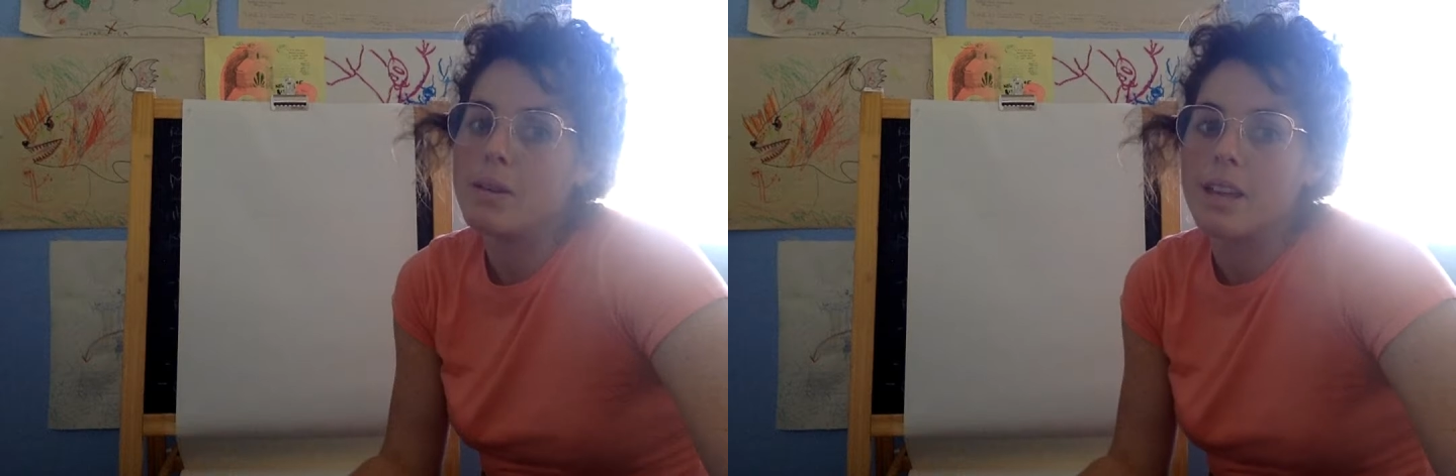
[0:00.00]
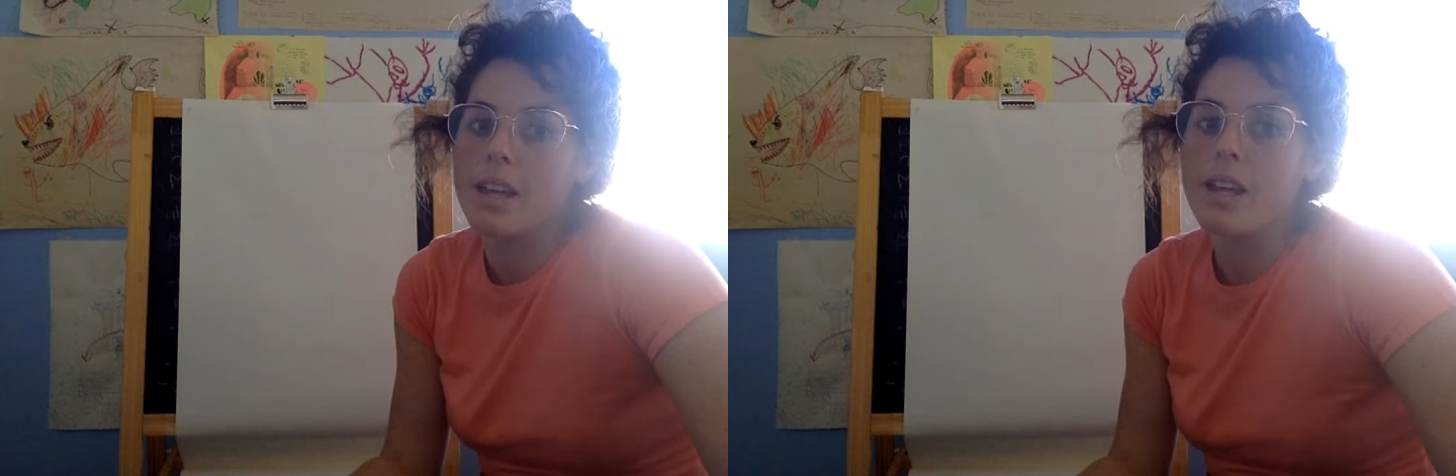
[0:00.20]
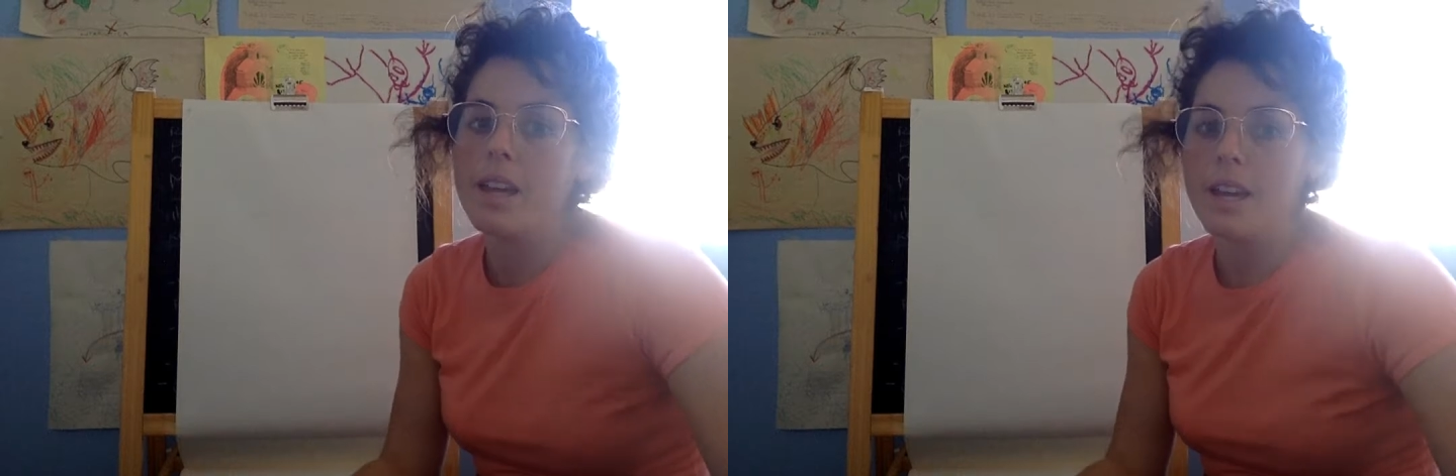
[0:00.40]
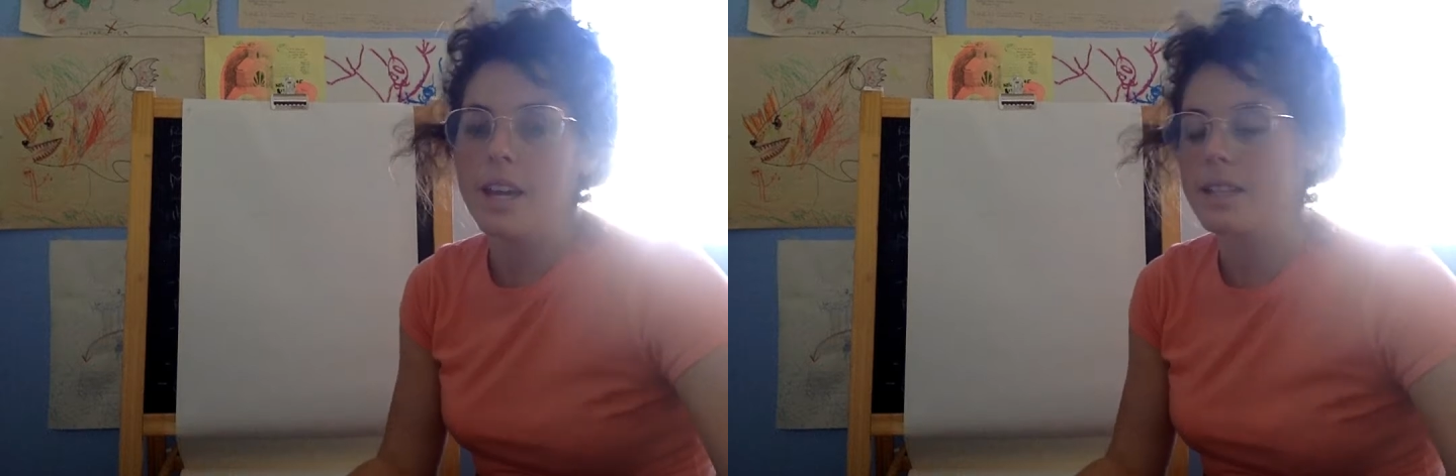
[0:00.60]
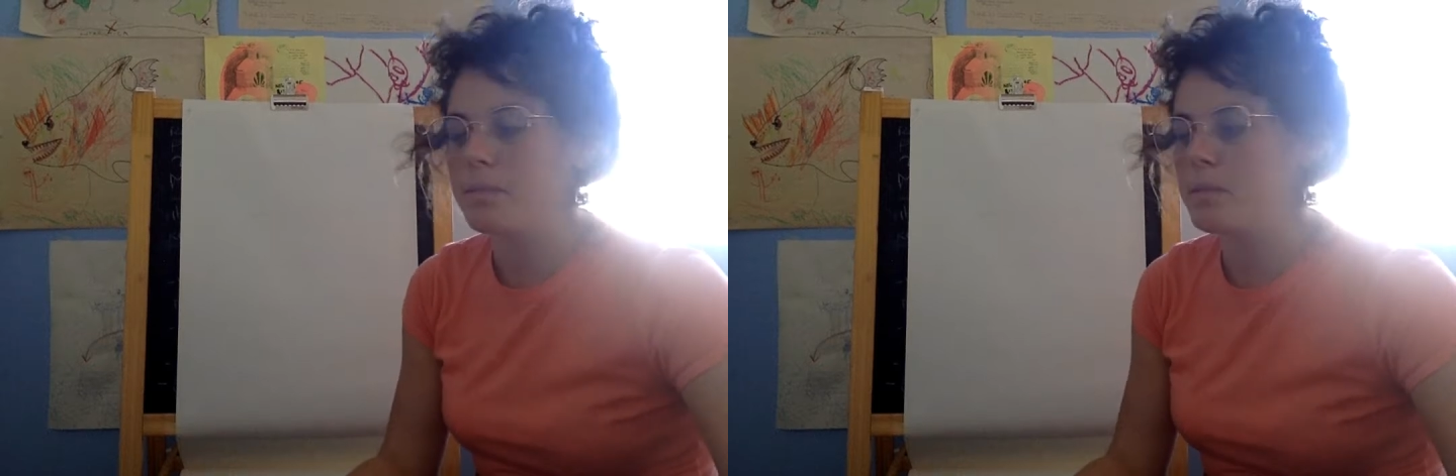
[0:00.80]
with it.
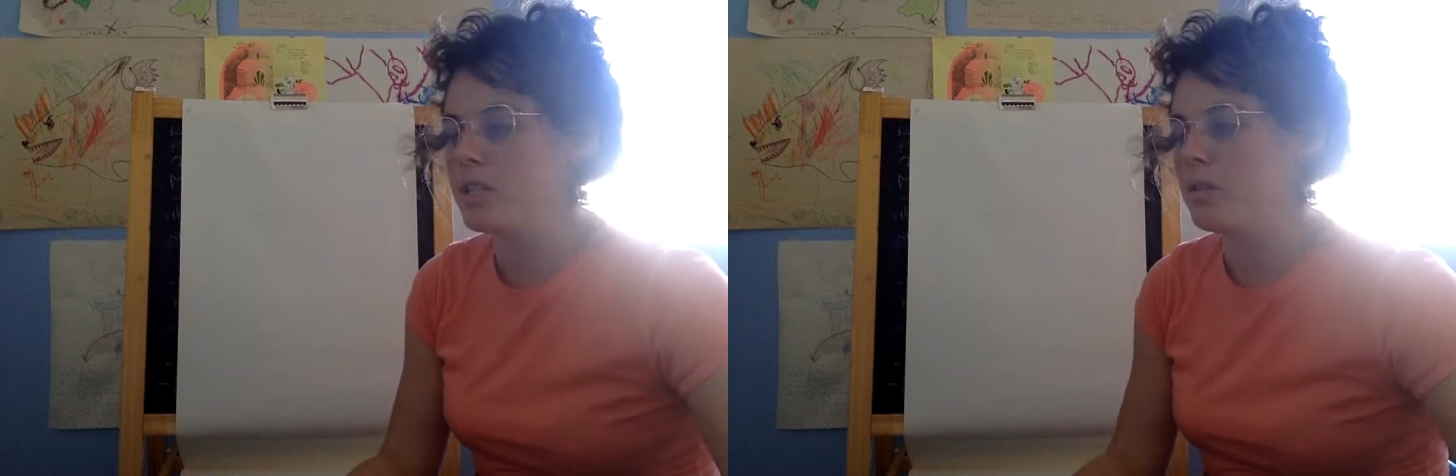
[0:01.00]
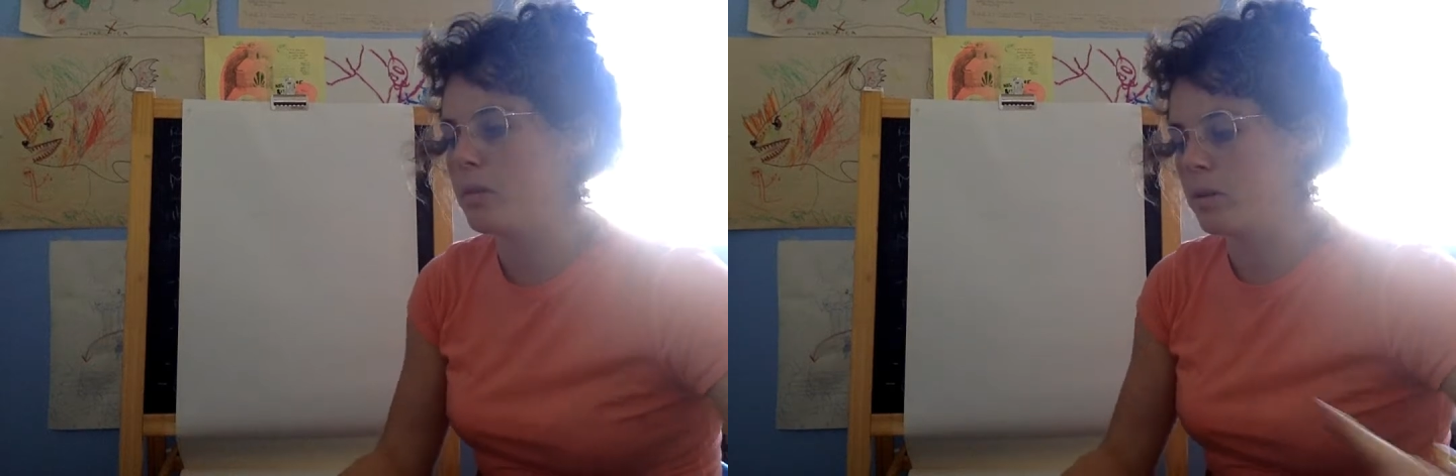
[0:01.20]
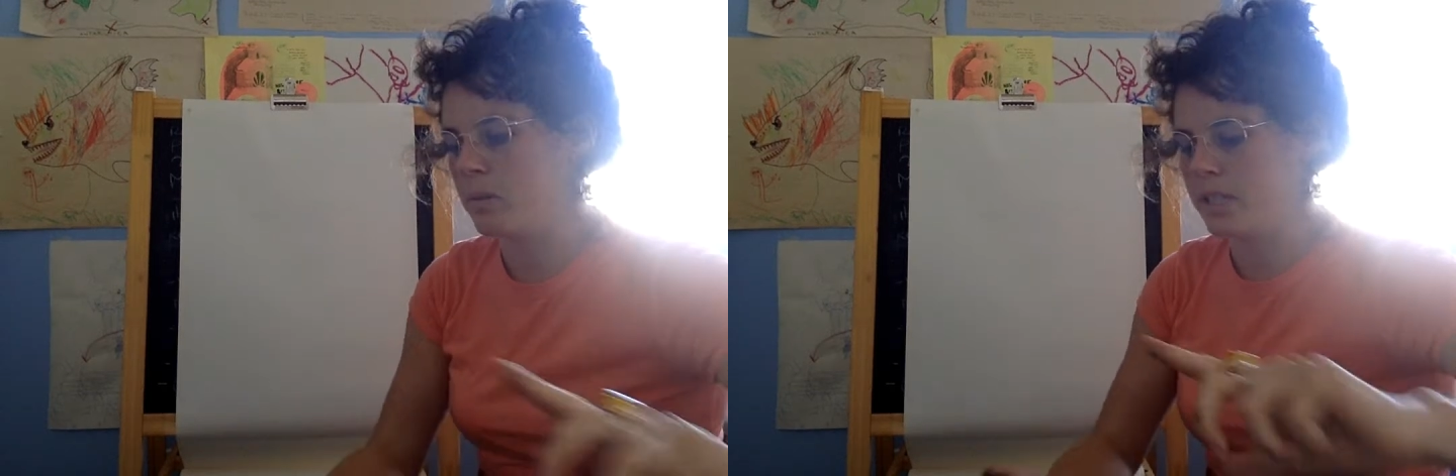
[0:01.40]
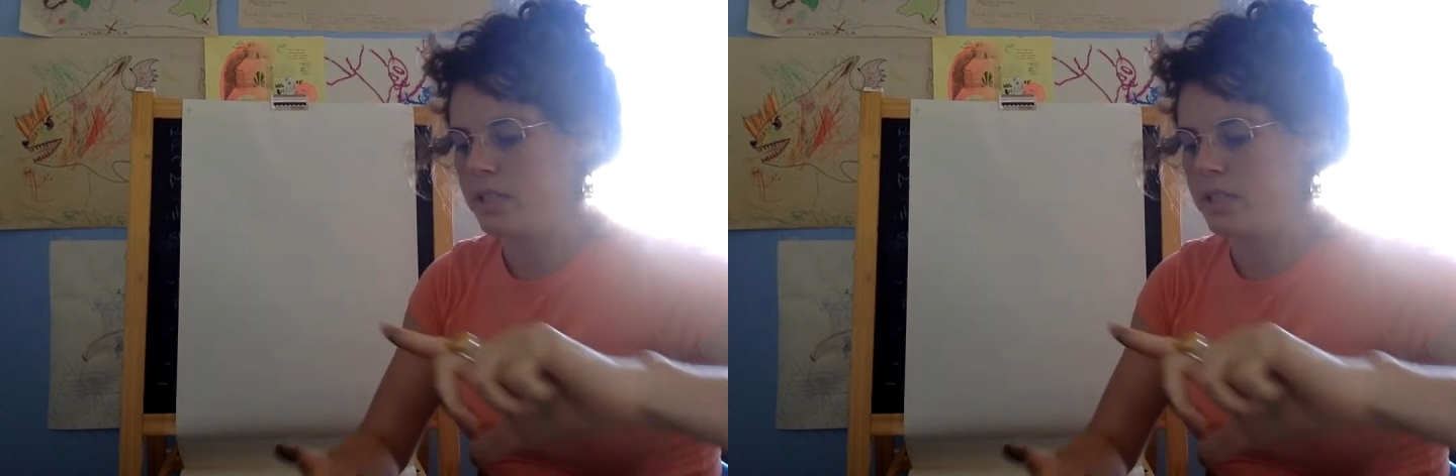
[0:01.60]
It's up to you. One way